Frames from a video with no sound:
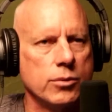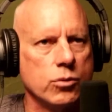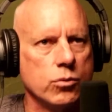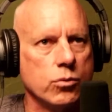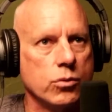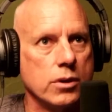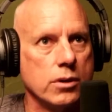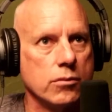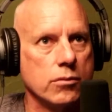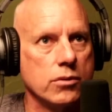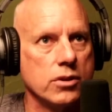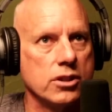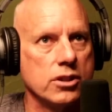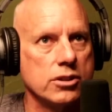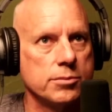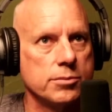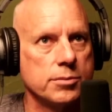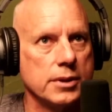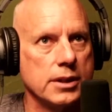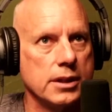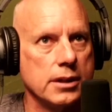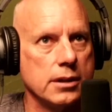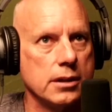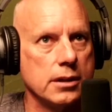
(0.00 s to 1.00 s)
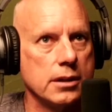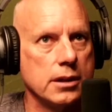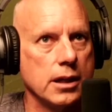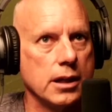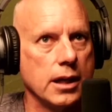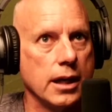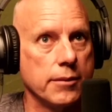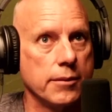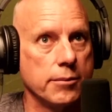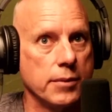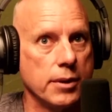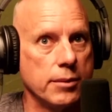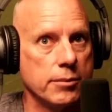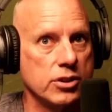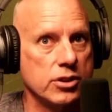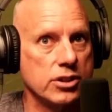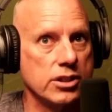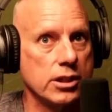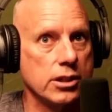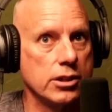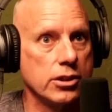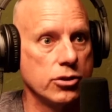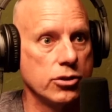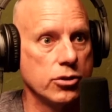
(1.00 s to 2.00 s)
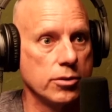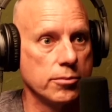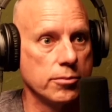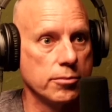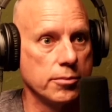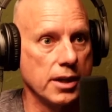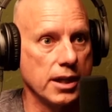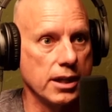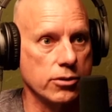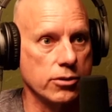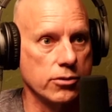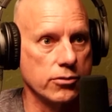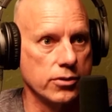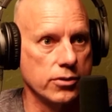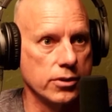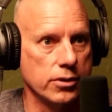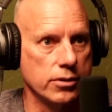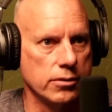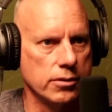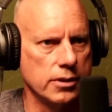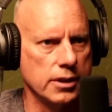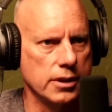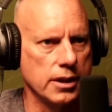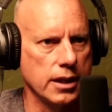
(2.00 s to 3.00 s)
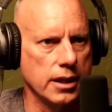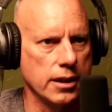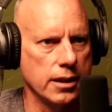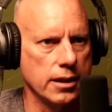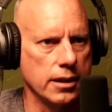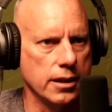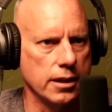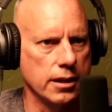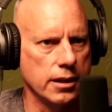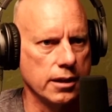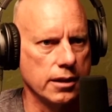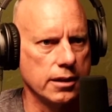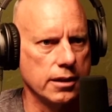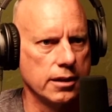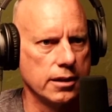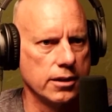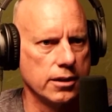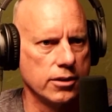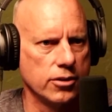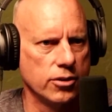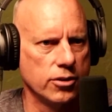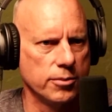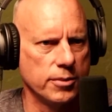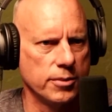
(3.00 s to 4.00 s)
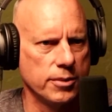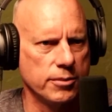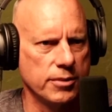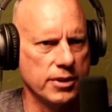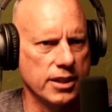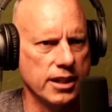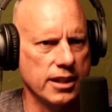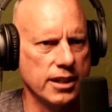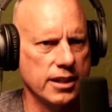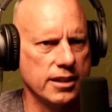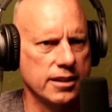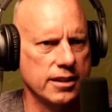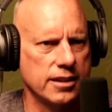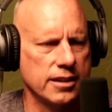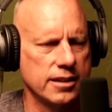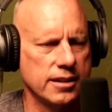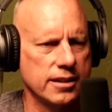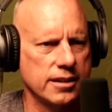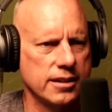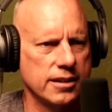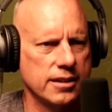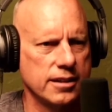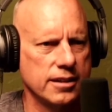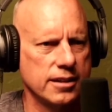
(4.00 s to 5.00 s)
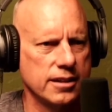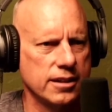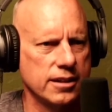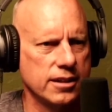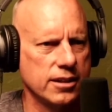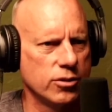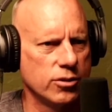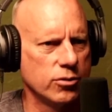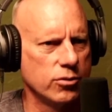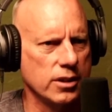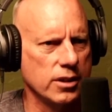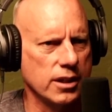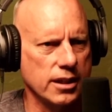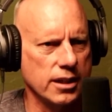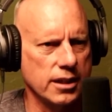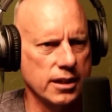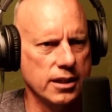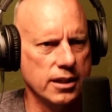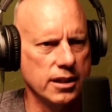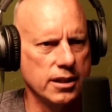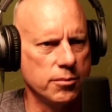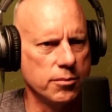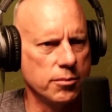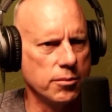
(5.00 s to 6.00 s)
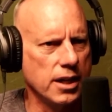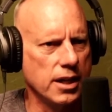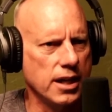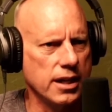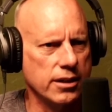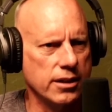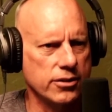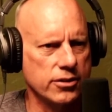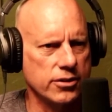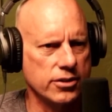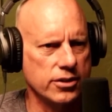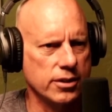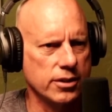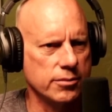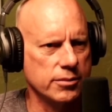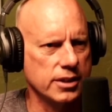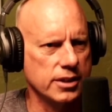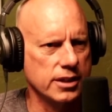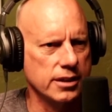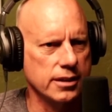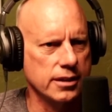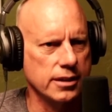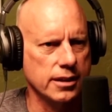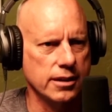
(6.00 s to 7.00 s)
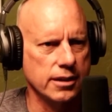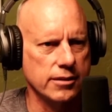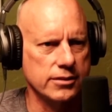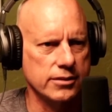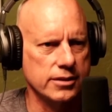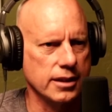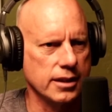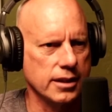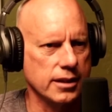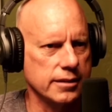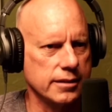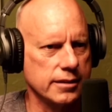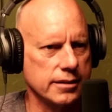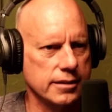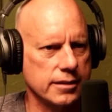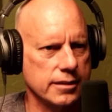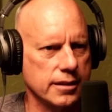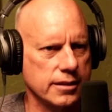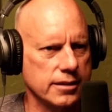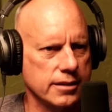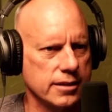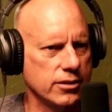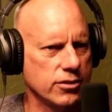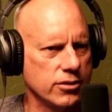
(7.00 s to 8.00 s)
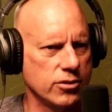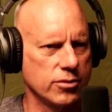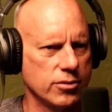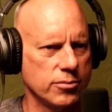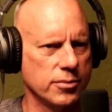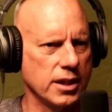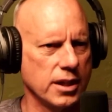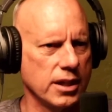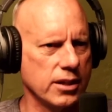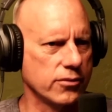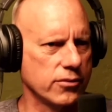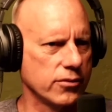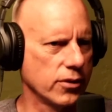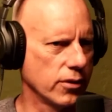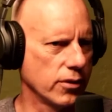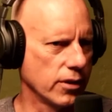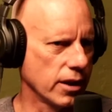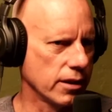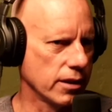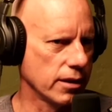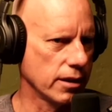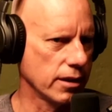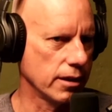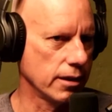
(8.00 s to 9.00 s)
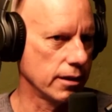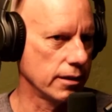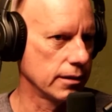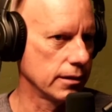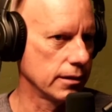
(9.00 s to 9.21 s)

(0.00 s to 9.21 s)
what it was, but I remember sending you a microphone, I think. Do you remember that? You were like, I need a mic or something, and I was like, I sent you a microphone, I thought.